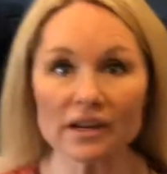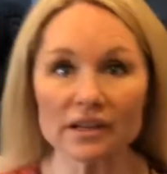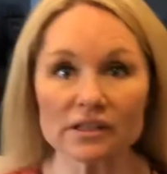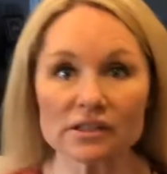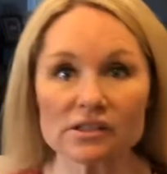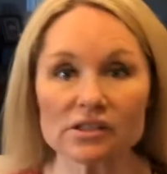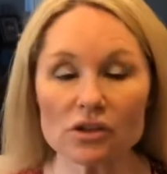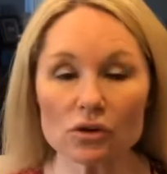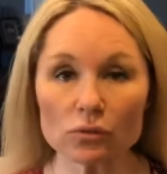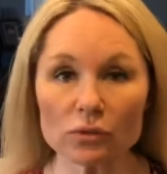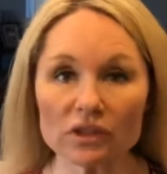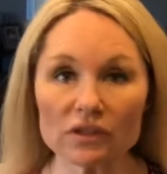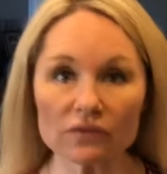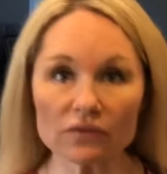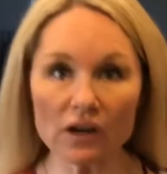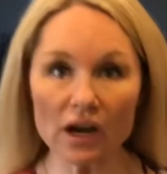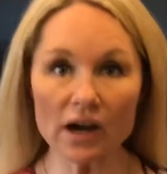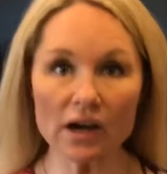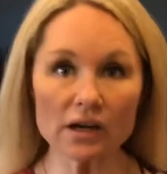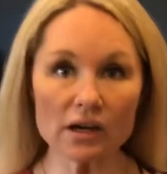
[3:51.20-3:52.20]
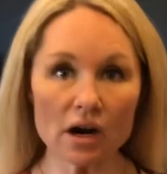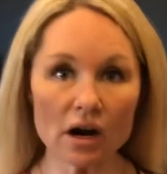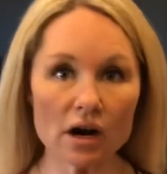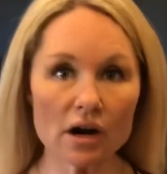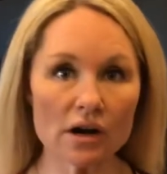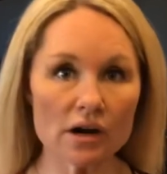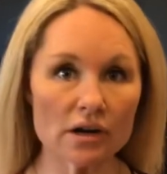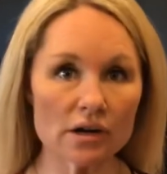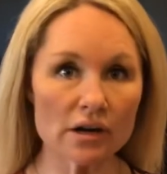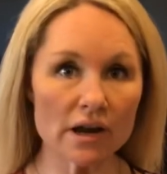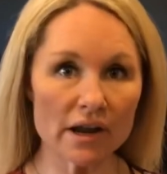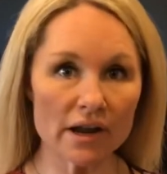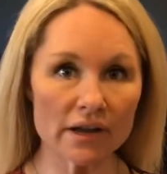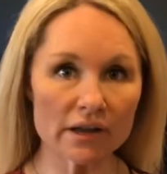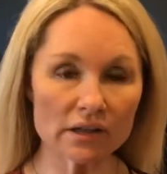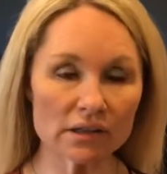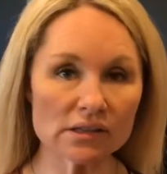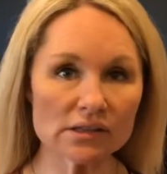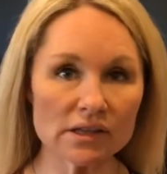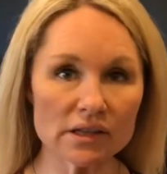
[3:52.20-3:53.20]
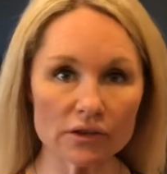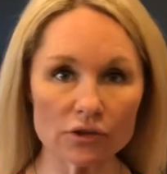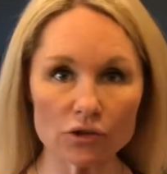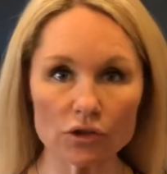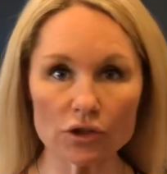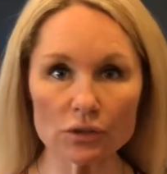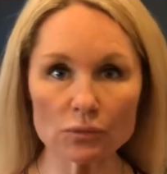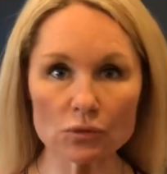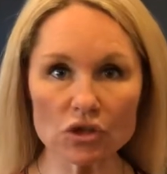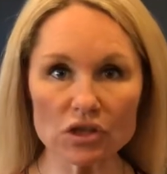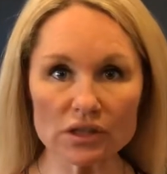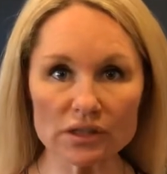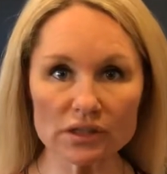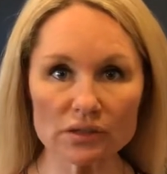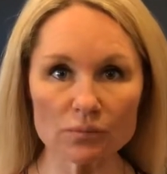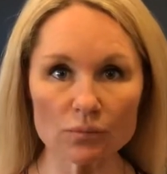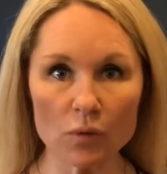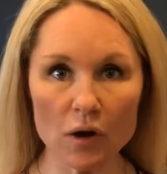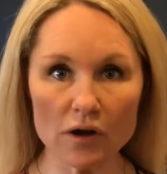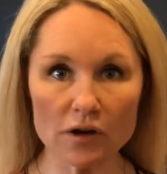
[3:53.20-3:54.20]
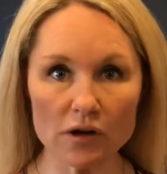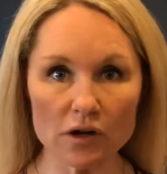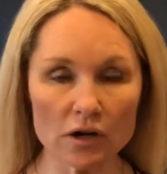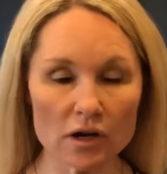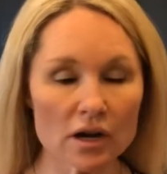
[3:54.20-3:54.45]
so we've got our eggs and cream cheese and butter.